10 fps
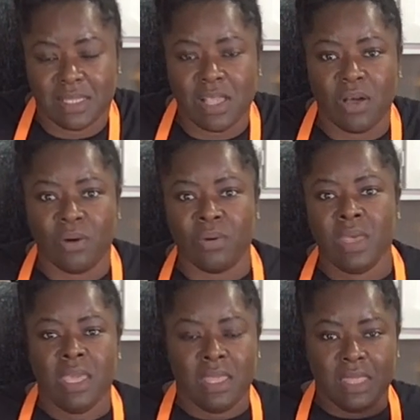
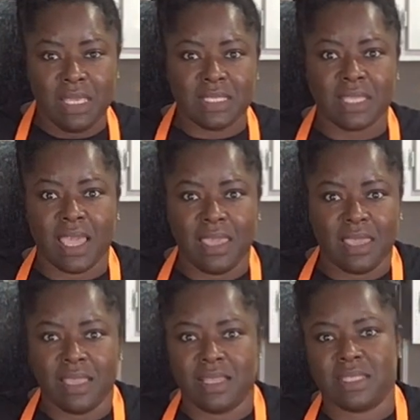So this
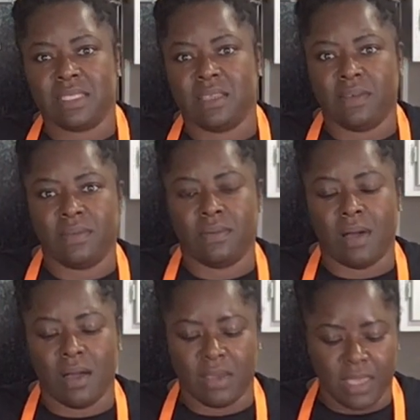cake in itself,
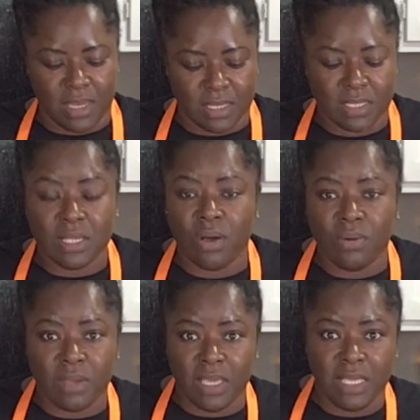you all, it is
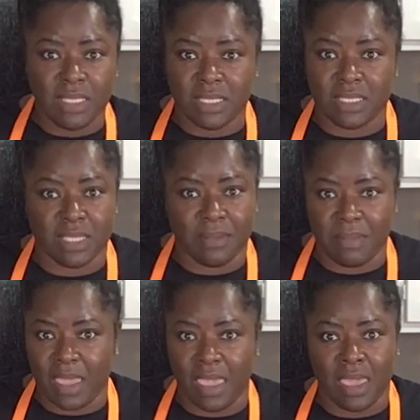so easy to
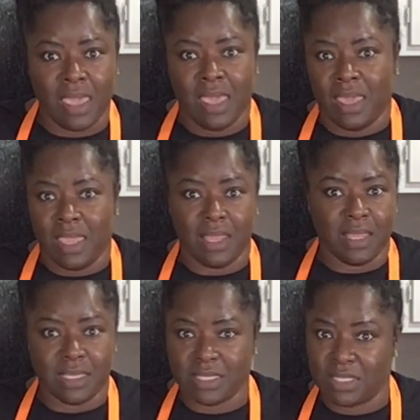make
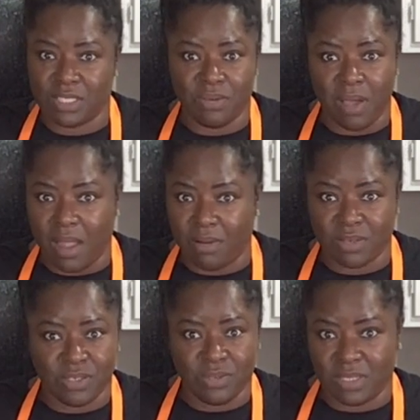in less than 2
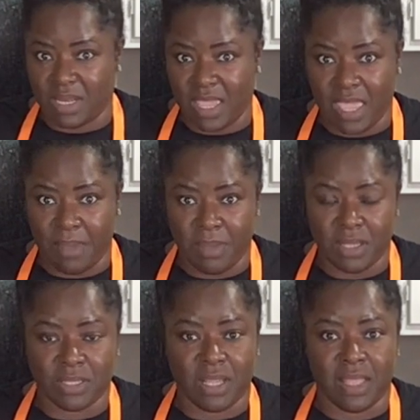hours using a hand
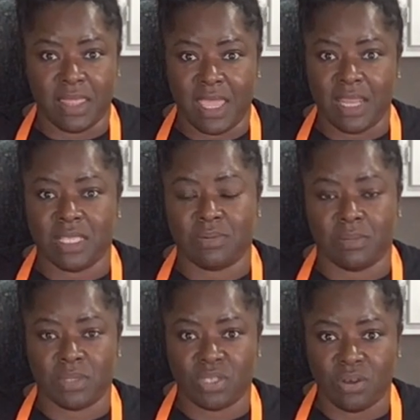mixer. And that is
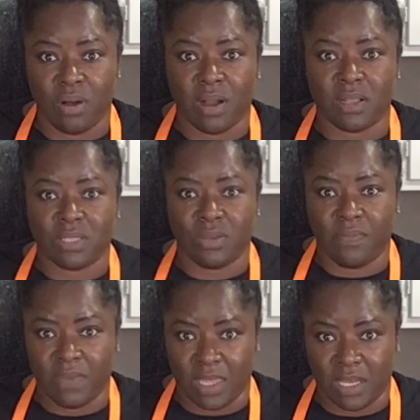from start
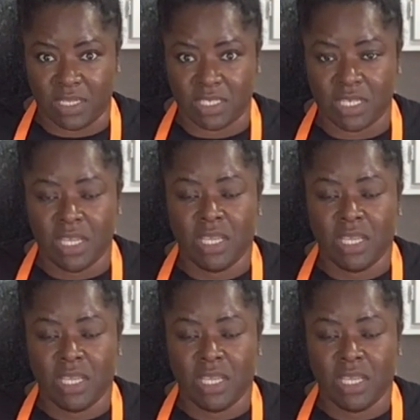to finish.